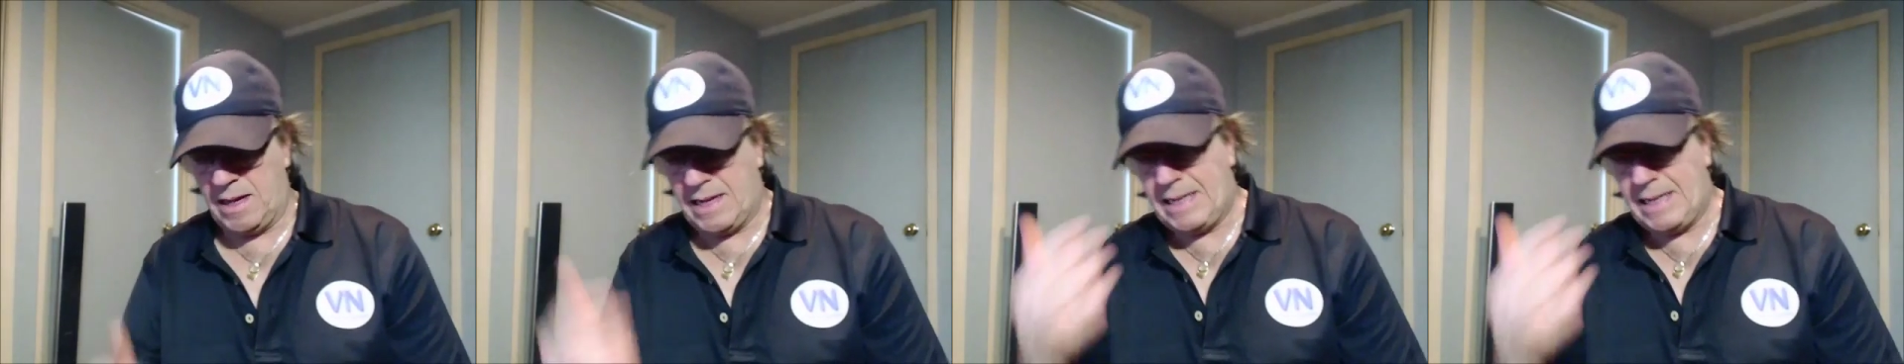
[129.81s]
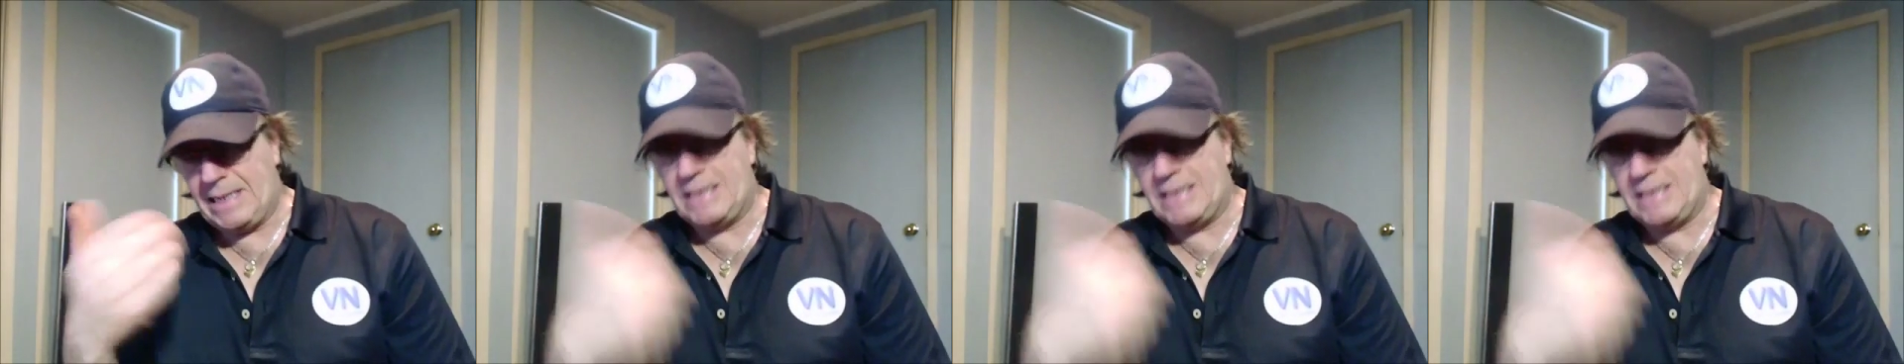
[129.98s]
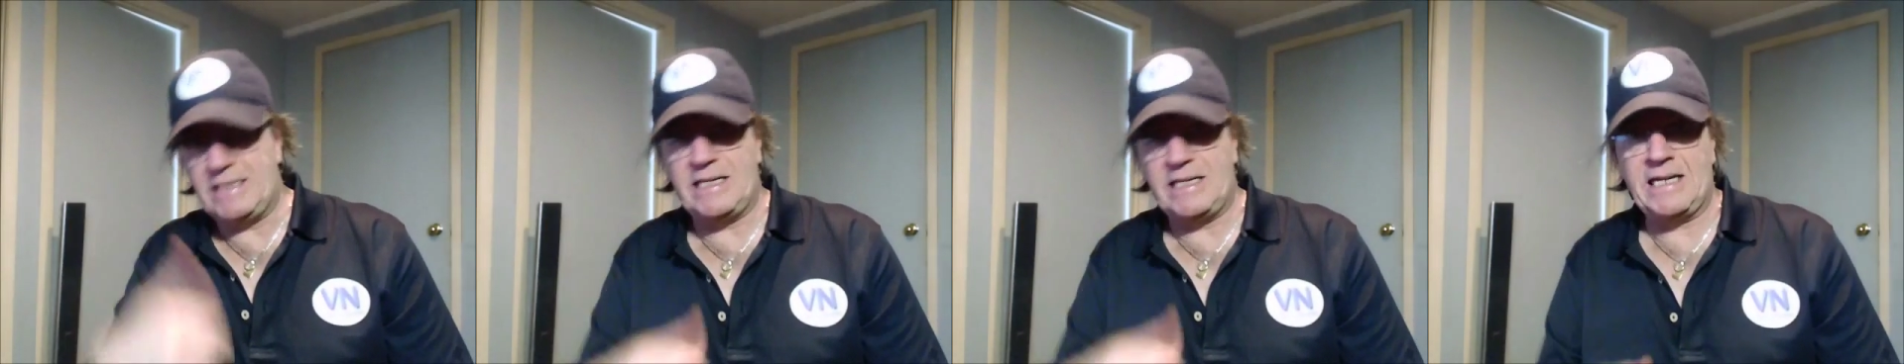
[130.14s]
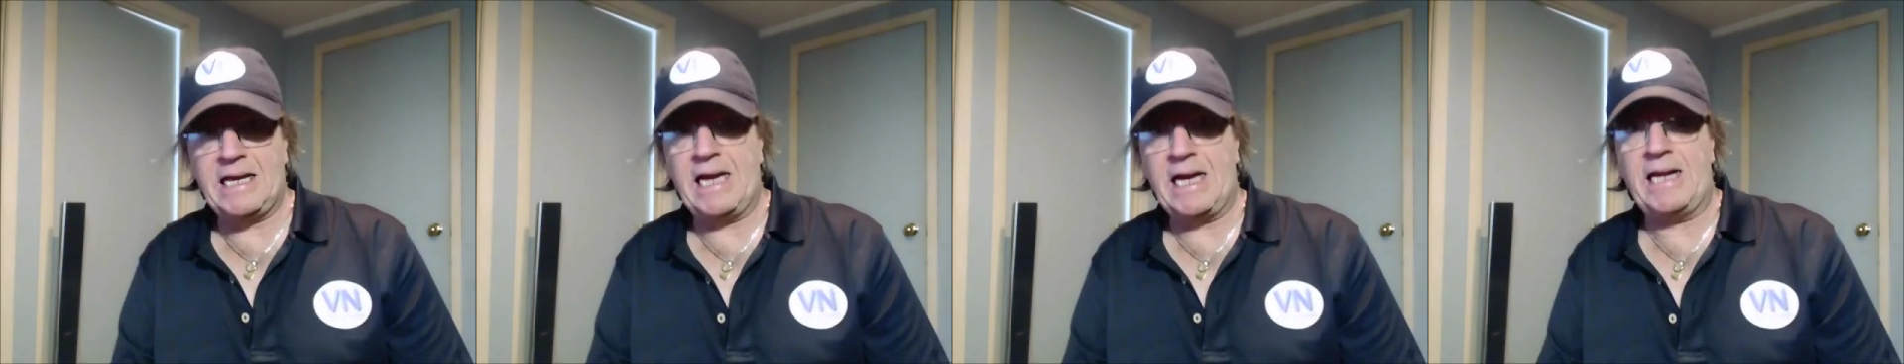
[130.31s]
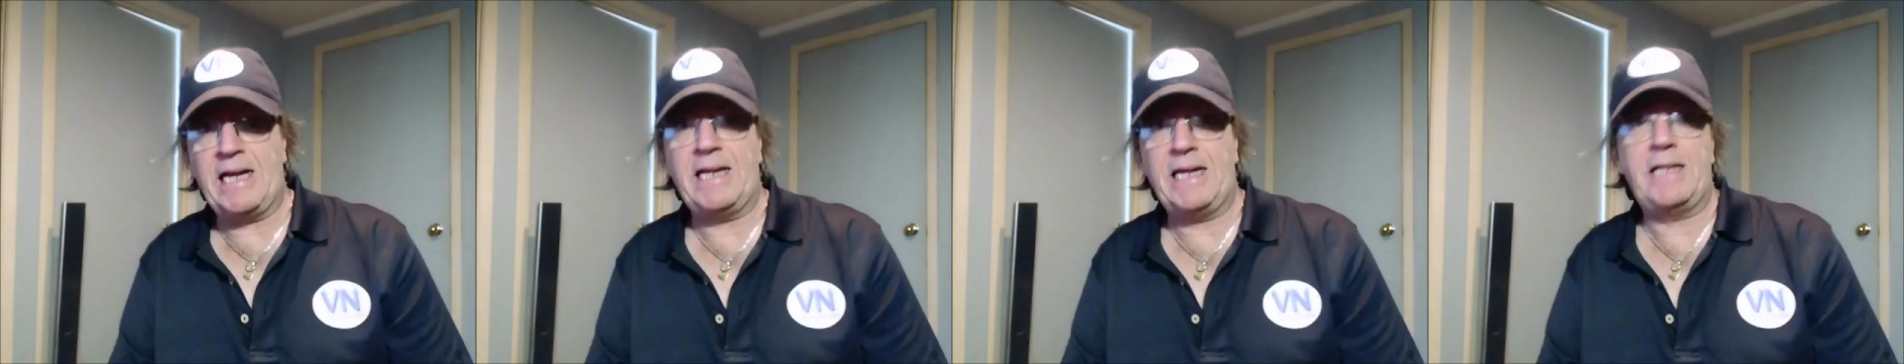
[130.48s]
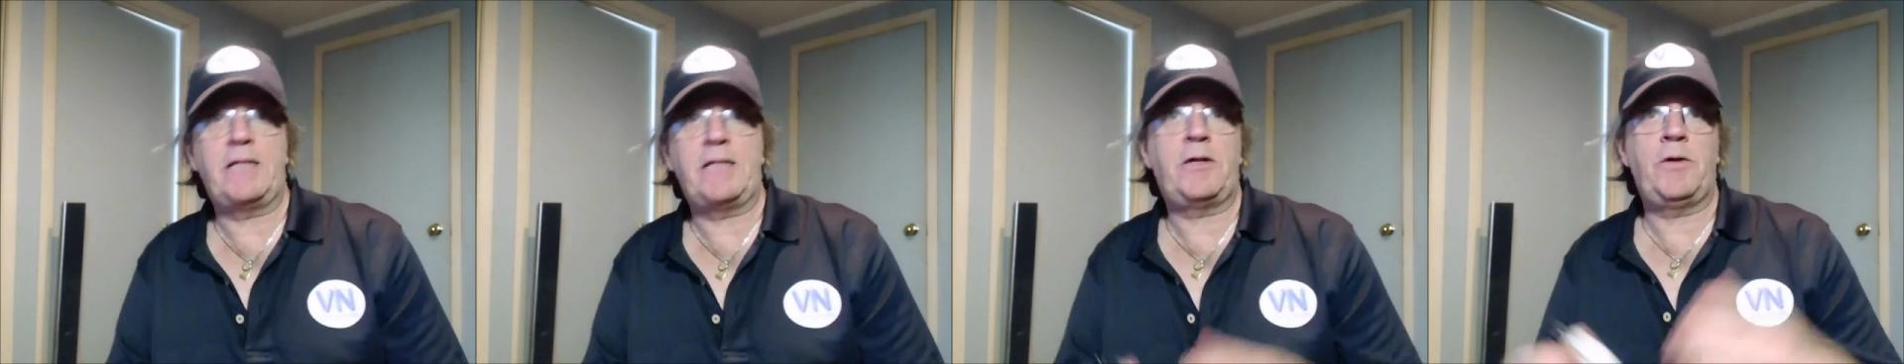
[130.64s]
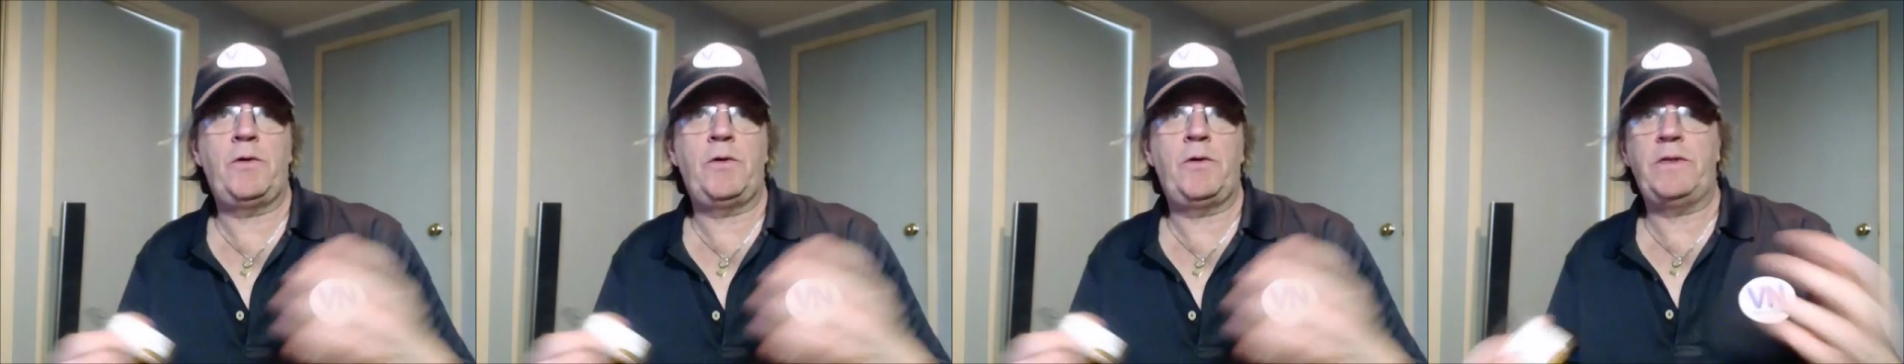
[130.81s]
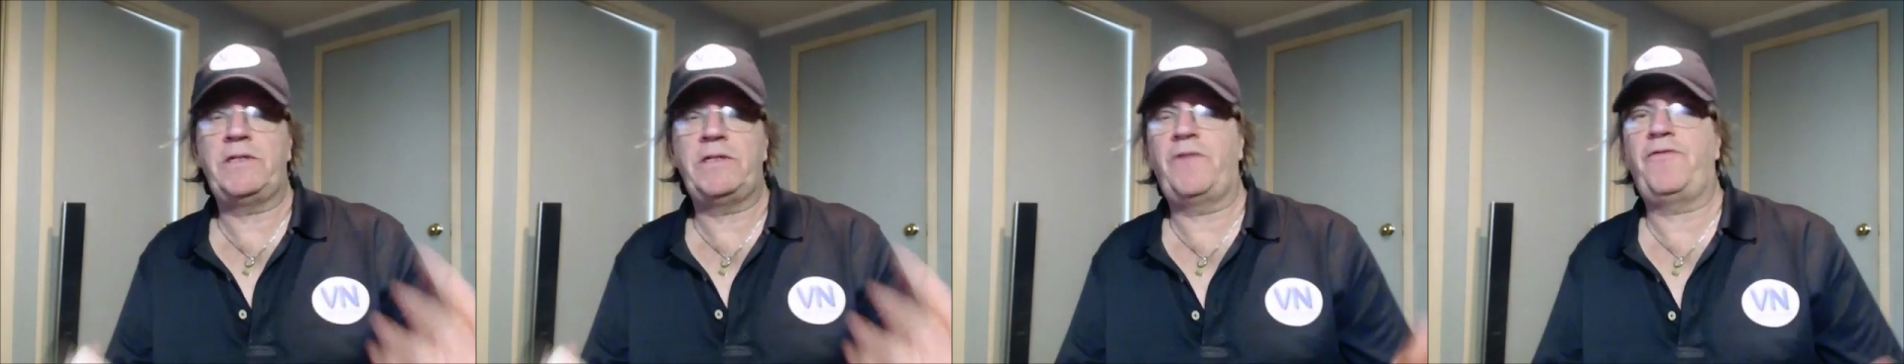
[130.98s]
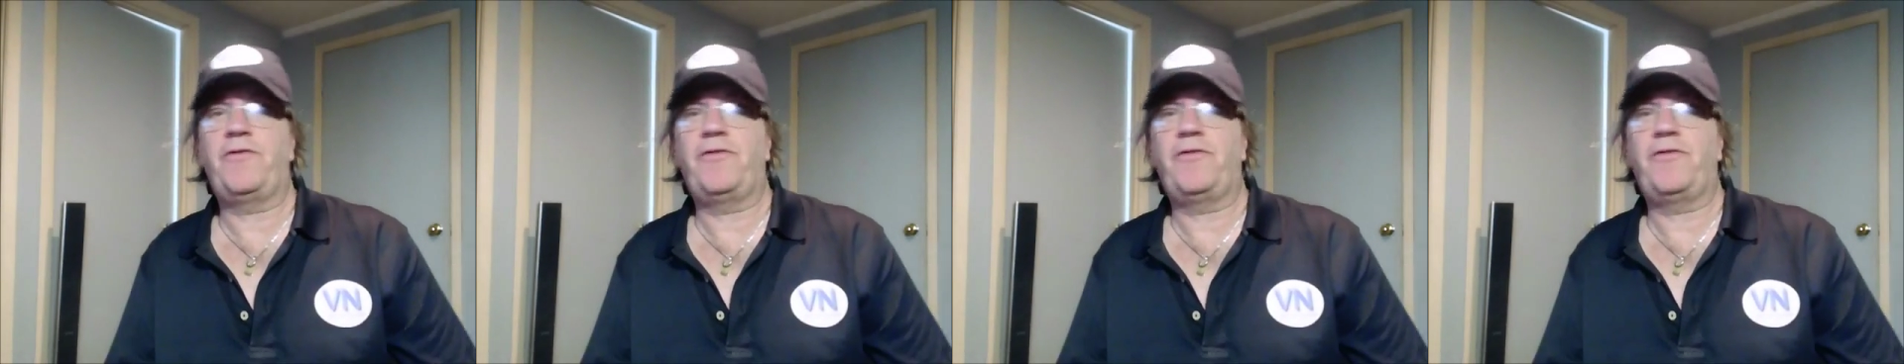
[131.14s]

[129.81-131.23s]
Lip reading: Easy to get into, easy